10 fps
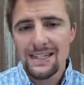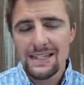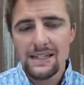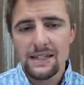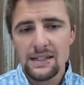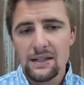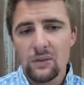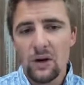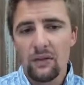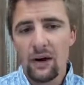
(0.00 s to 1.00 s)
6 to
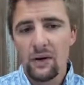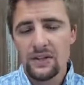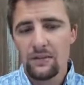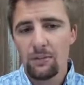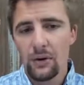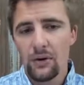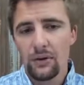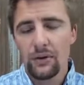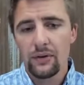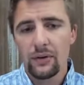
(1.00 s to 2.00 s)
12 hours of
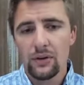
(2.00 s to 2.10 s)
birth,